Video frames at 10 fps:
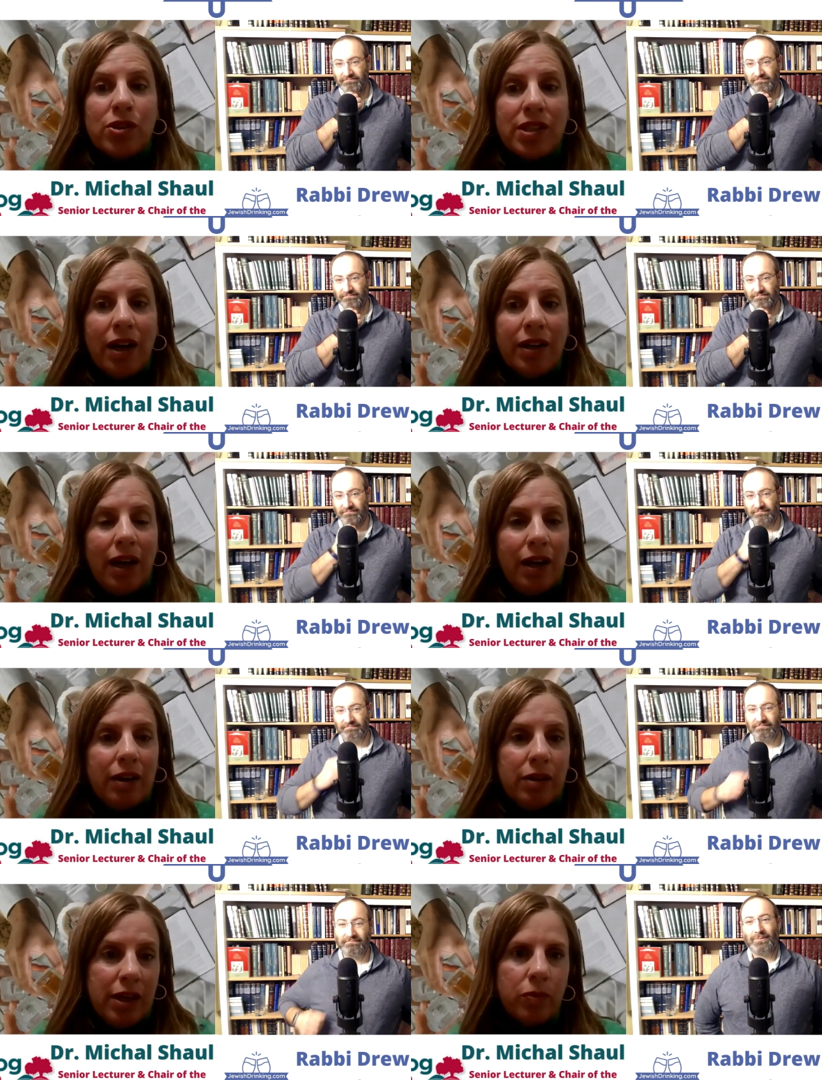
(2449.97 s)
Speaker 1: Sarna,
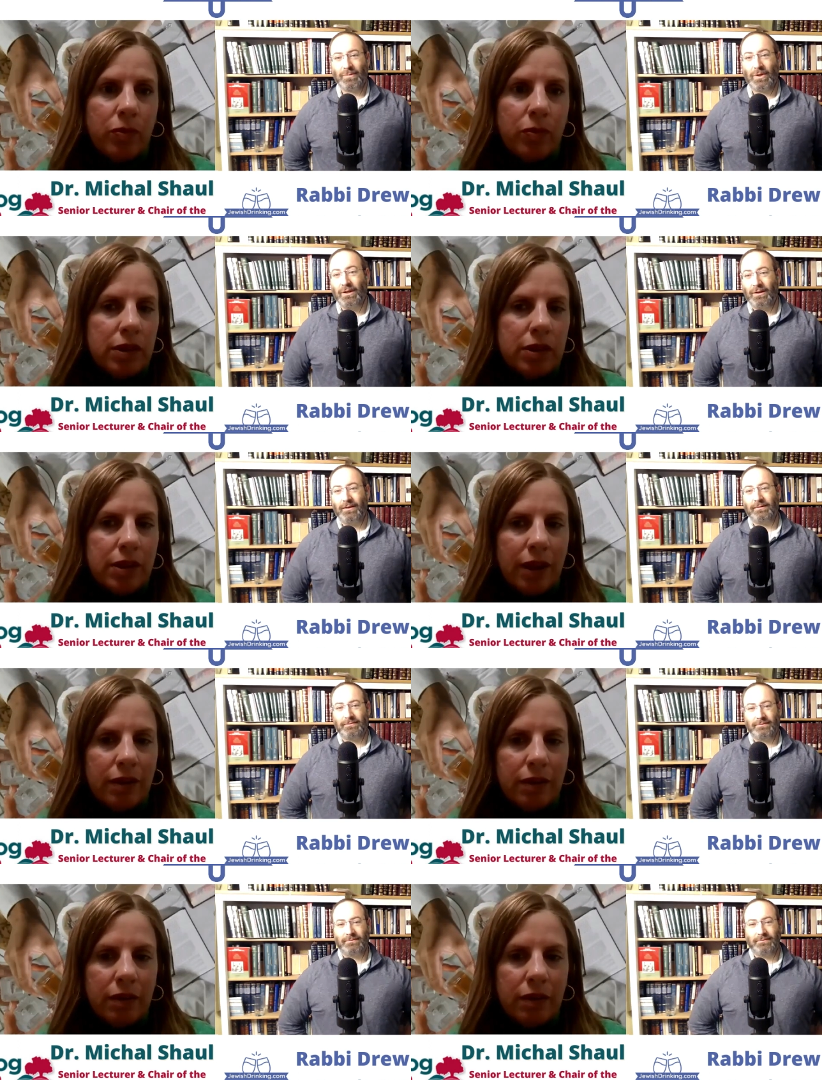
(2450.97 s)
and he
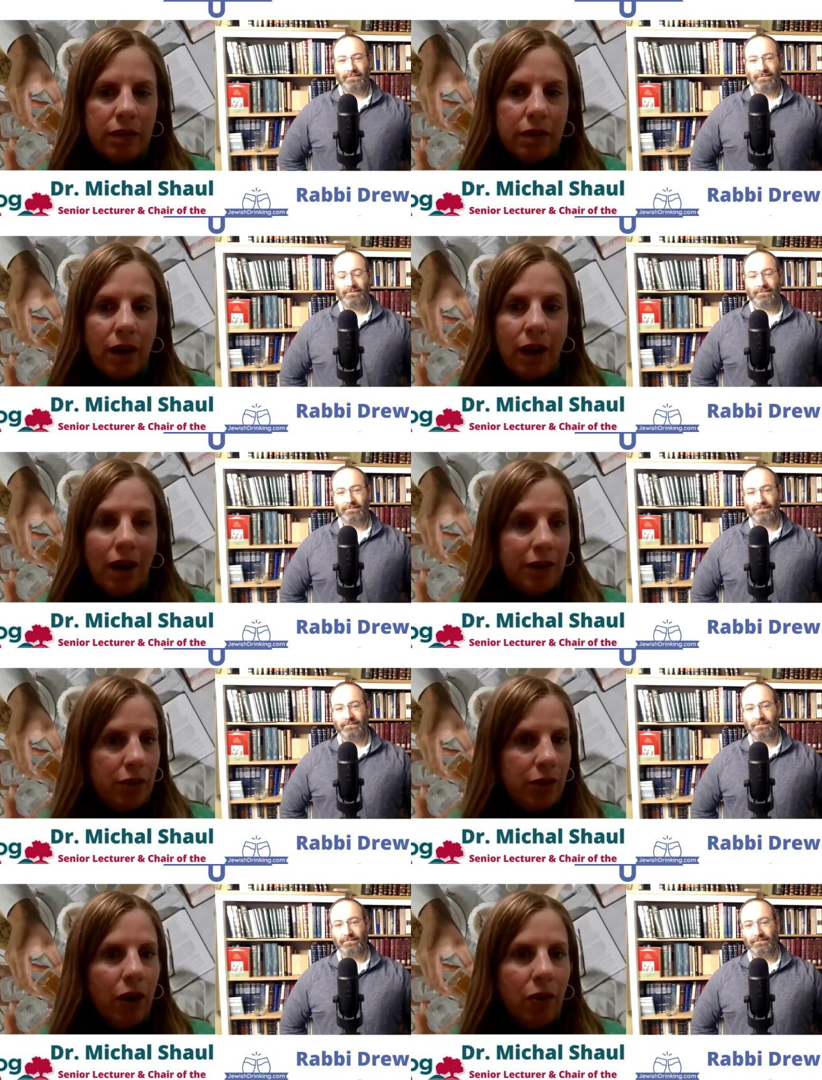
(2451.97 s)
said, I
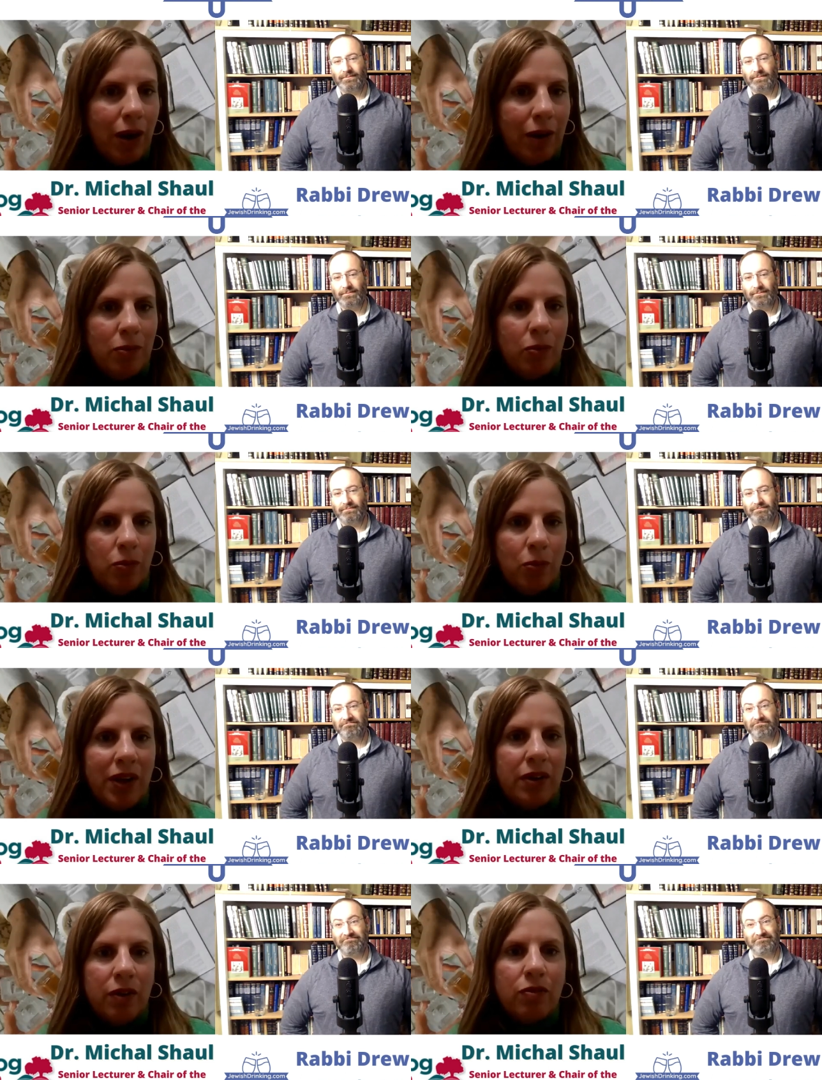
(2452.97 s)
don't know. I'm
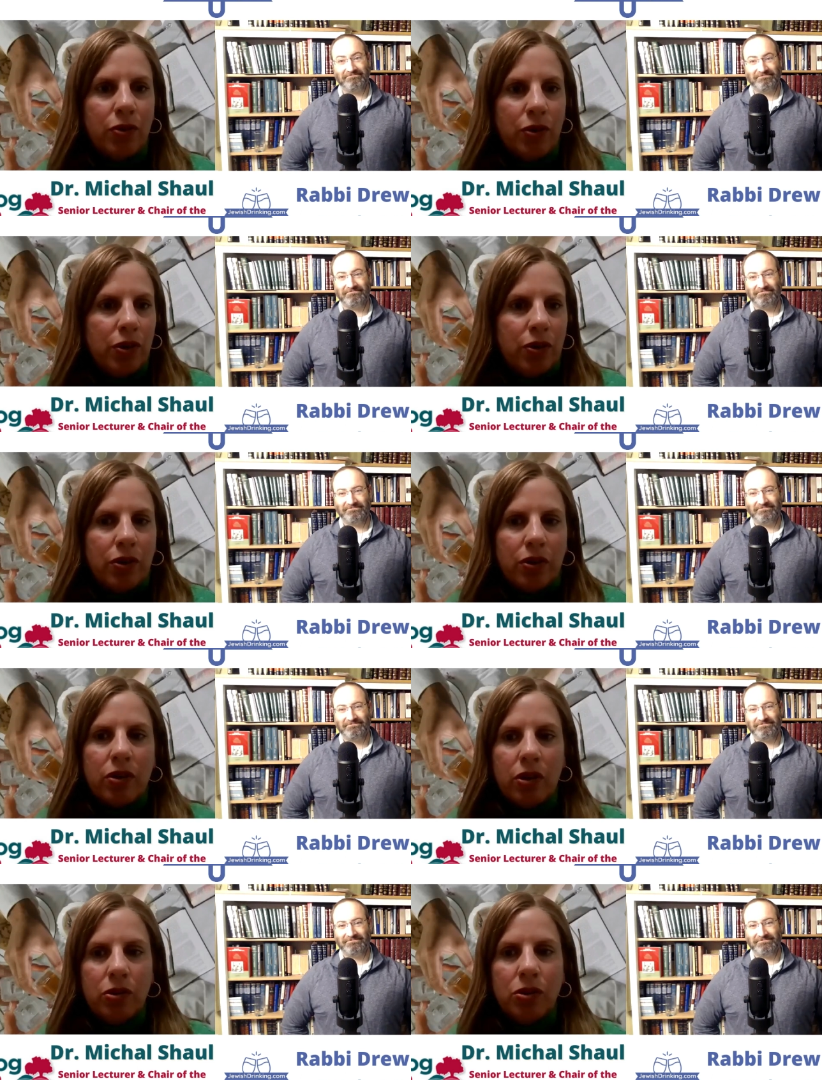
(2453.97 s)
waiting mm. for your
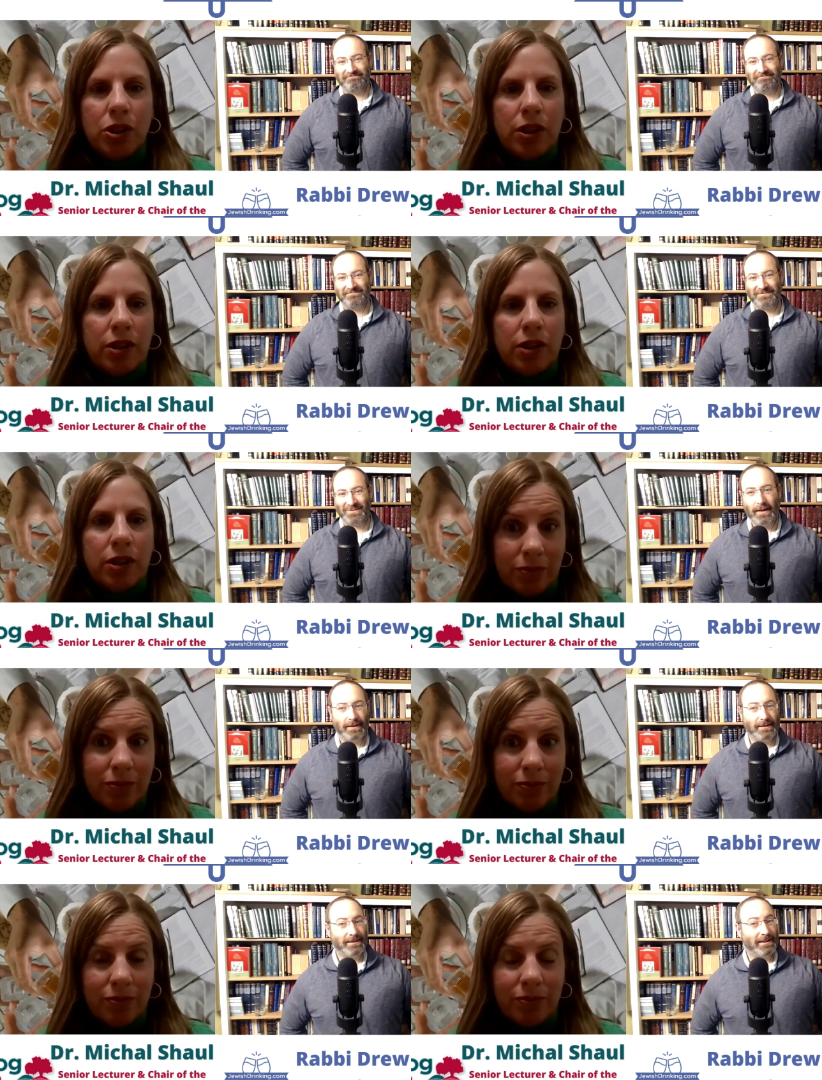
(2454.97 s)
conclusion.
Speaker 2: And
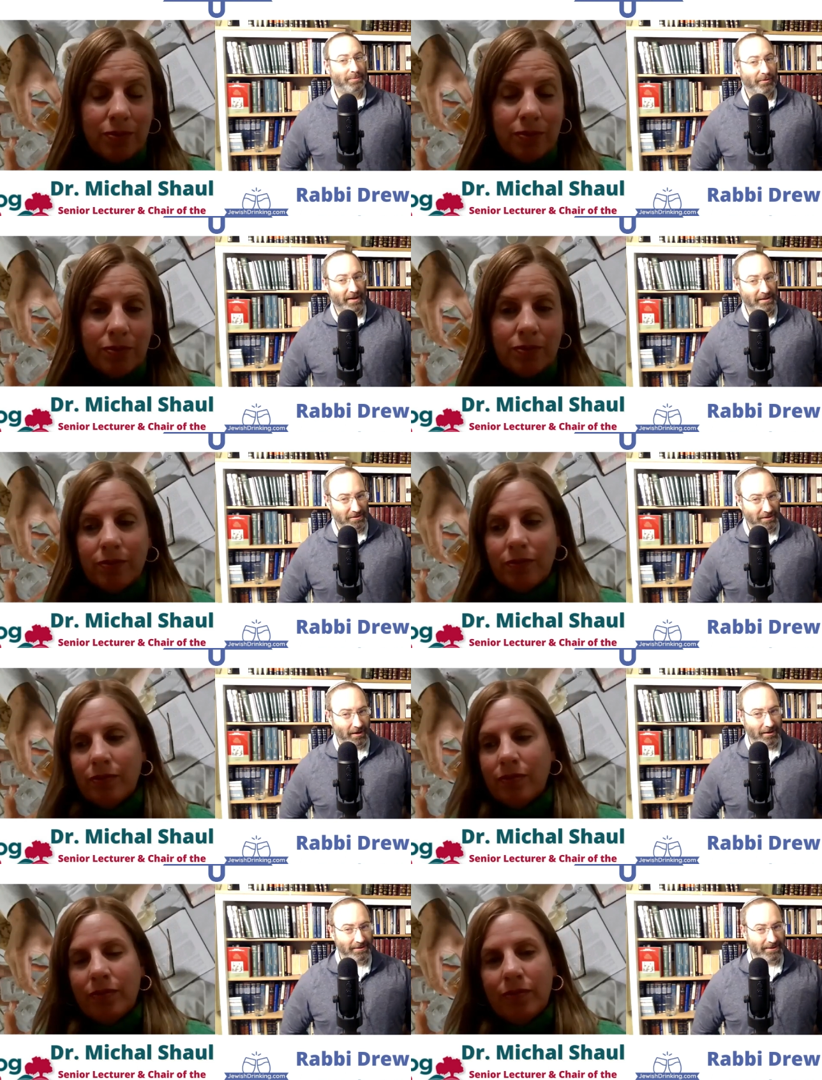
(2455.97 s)
this this Professor
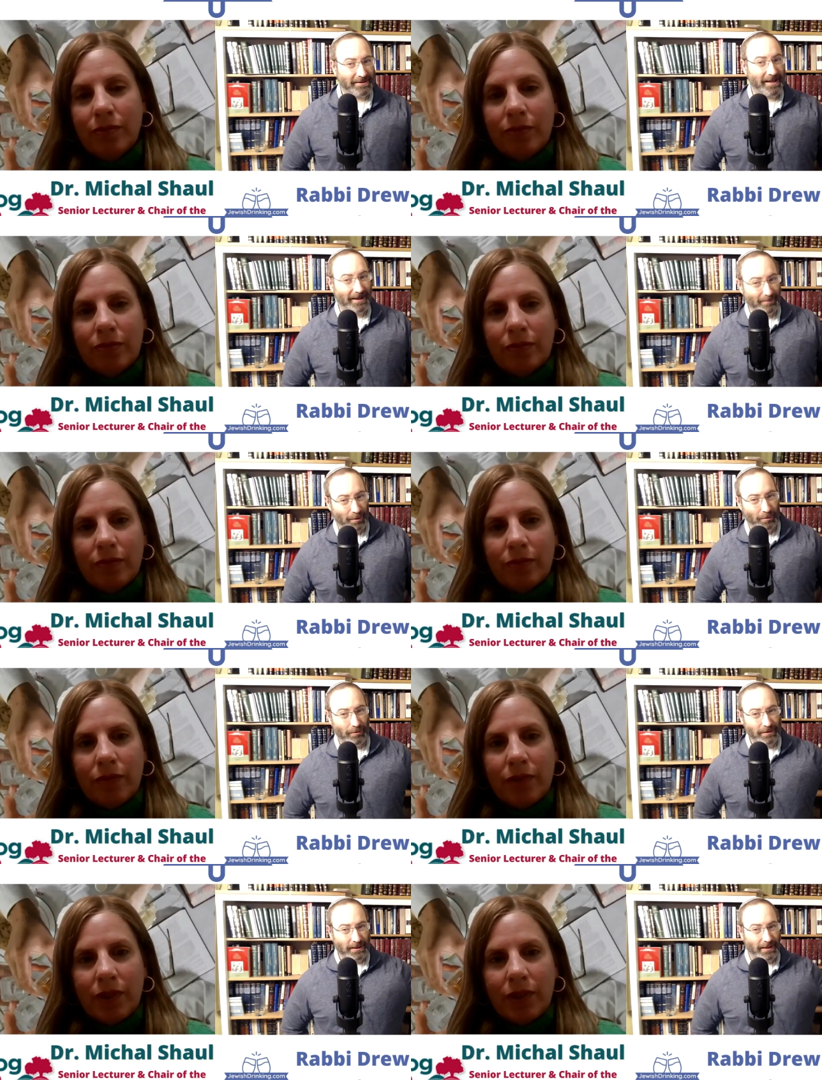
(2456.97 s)
Sarna is the same who
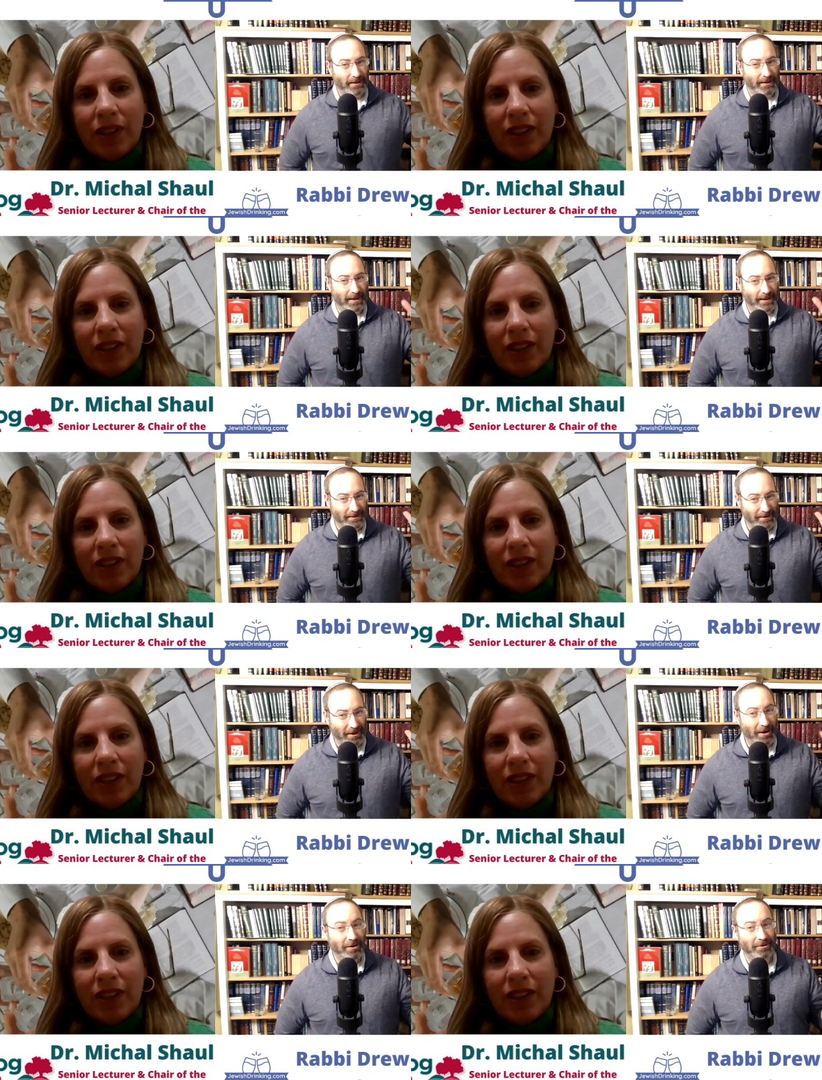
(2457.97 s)
was the guest on the
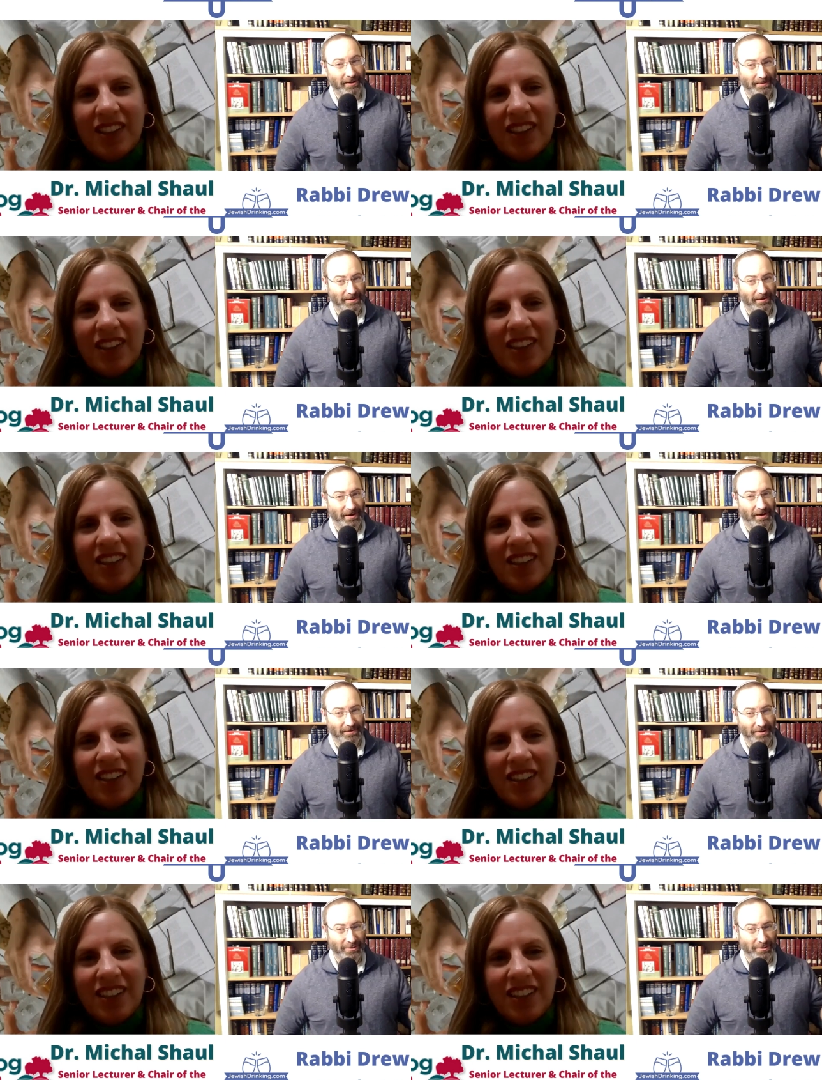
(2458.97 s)
hundredth episode of
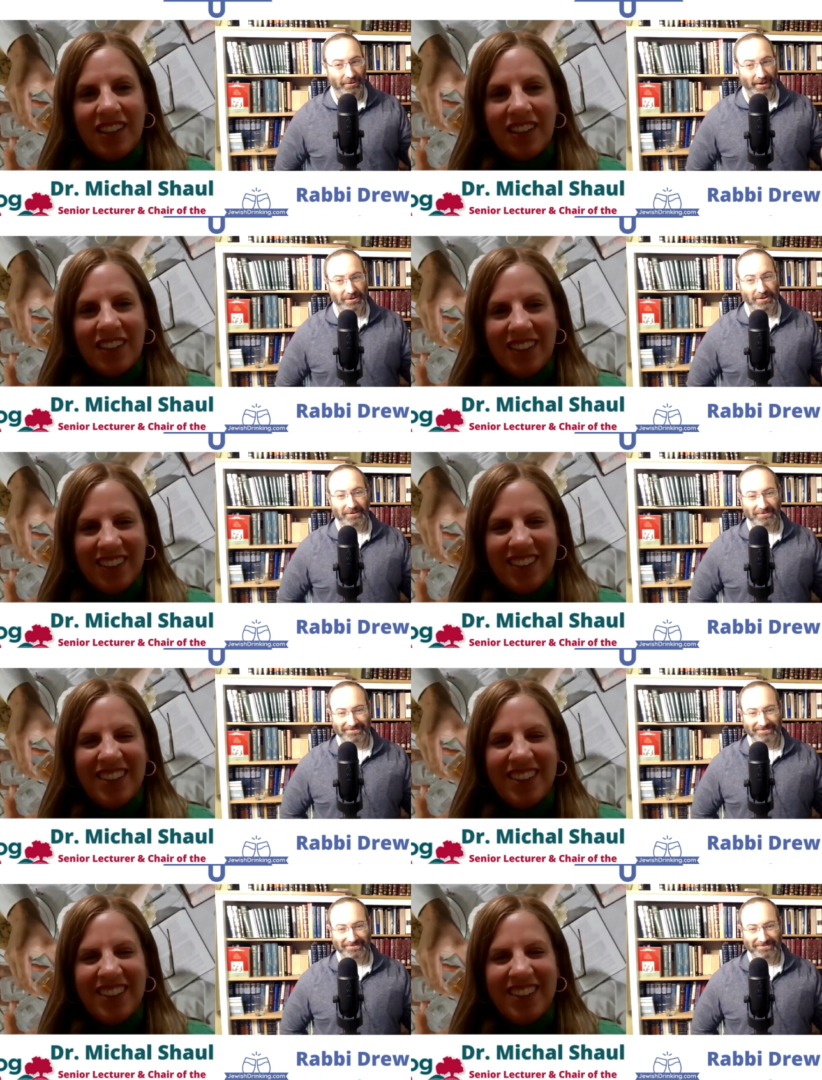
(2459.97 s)
the Jewish Drinking Show.